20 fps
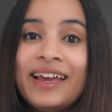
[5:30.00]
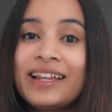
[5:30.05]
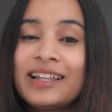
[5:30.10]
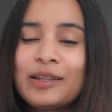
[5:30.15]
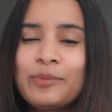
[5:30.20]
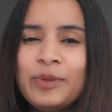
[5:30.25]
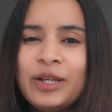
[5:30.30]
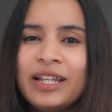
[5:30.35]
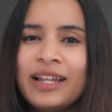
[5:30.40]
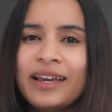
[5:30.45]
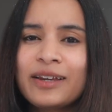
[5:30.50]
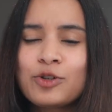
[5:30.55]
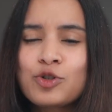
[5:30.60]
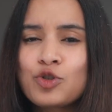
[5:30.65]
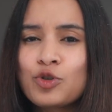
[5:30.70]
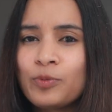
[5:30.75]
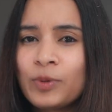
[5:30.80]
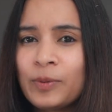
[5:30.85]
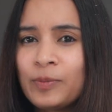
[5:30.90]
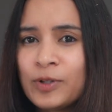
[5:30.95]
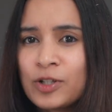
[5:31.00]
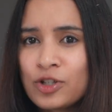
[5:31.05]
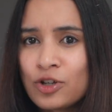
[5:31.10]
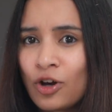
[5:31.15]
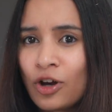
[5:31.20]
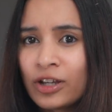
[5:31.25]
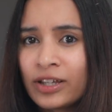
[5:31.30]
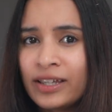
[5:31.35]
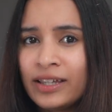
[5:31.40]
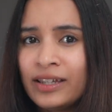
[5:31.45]
It'll be like two people
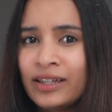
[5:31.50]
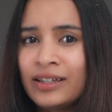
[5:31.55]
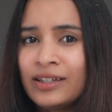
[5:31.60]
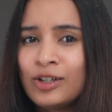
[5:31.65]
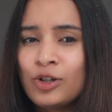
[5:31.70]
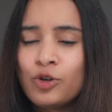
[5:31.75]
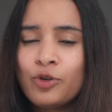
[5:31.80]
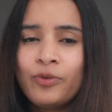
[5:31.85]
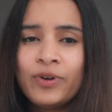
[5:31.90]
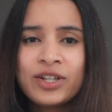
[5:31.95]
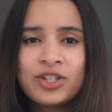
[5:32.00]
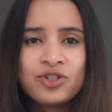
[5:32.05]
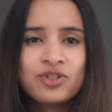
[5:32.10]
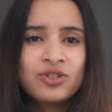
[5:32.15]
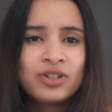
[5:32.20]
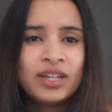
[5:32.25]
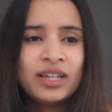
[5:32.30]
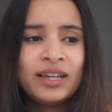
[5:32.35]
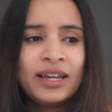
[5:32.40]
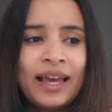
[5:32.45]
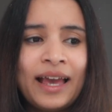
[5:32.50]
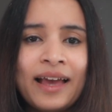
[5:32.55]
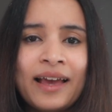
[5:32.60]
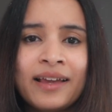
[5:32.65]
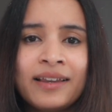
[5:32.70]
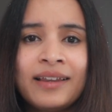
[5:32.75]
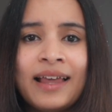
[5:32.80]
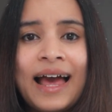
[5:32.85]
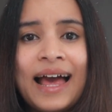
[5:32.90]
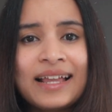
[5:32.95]
talking, questioning,
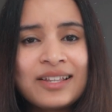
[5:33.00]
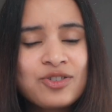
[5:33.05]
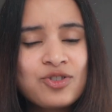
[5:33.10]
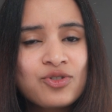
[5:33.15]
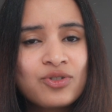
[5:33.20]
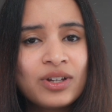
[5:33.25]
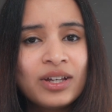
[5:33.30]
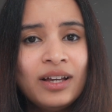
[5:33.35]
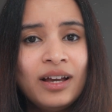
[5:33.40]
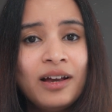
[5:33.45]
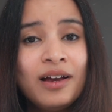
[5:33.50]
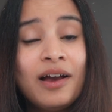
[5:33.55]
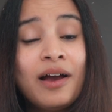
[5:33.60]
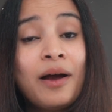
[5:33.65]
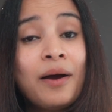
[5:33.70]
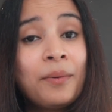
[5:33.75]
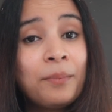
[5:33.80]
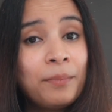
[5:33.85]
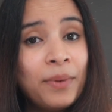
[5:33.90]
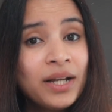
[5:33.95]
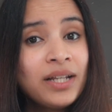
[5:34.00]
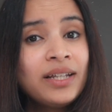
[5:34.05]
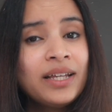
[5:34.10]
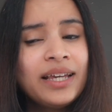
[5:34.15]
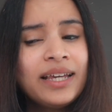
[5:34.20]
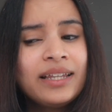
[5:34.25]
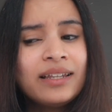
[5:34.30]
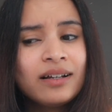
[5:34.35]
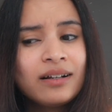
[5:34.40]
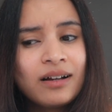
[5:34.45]
and answering, but
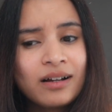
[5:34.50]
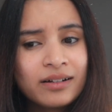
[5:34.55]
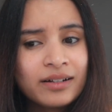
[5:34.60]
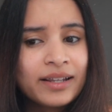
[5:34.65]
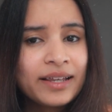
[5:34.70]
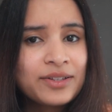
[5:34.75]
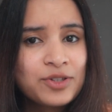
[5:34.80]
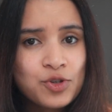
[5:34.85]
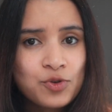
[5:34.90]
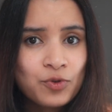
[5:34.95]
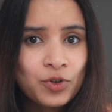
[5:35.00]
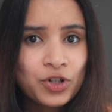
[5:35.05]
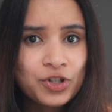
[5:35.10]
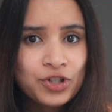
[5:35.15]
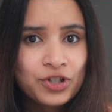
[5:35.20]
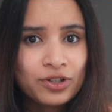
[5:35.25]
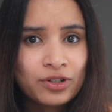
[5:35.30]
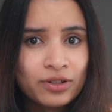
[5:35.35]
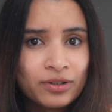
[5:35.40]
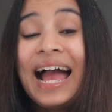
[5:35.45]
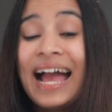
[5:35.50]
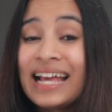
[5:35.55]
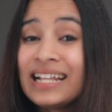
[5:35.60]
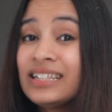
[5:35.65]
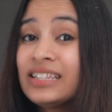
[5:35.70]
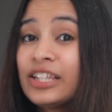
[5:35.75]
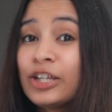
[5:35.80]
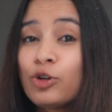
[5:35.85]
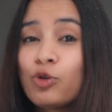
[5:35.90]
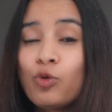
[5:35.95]
in a condensed version.
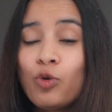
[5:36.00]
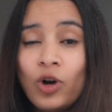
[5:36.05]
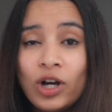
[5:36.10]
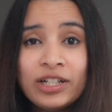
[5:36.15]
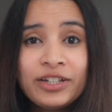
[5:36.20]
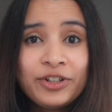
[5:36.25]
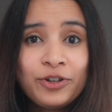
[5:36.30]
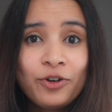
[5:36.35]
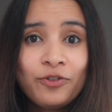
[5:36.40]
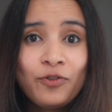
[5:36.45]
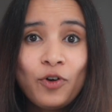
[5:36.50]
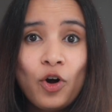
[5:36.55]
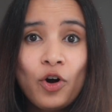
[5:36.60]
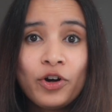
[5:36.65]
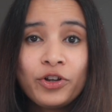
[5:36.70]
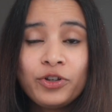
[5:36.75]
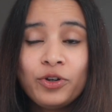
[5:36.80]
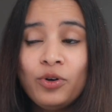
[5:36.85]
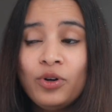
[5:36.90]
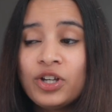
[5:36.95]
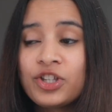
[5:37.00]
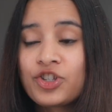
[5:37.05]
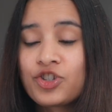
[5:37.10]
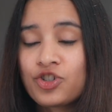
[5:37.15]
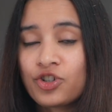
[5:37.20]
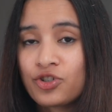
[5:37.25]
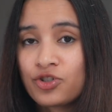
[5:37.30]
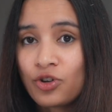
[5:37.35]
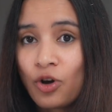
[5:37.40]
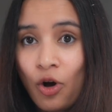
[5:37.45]
And the quality of audio is
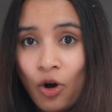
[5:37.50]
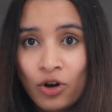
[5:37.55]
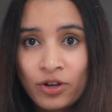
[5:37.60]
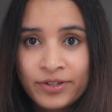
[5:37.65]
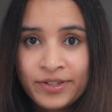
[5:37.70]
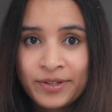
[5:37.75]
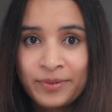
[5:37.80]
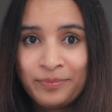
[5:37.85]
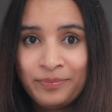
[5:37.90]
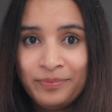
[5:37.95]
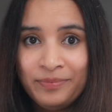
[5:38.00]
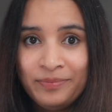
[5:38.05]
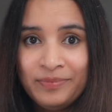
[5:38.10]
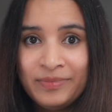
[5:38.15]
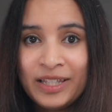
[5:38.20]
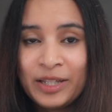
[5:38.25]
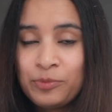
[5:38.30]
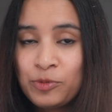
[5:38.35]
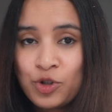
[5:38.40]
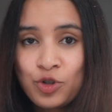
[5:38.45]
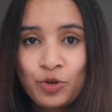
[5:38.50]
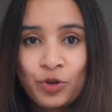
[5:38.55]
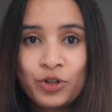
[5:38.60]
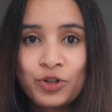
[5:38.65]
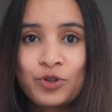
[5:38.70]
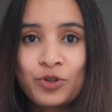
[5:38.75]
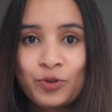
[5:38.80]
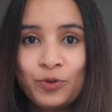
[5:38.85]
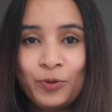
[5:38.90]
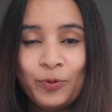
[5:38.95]
just awesome. Let me show it
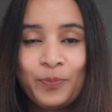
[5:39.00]
to you.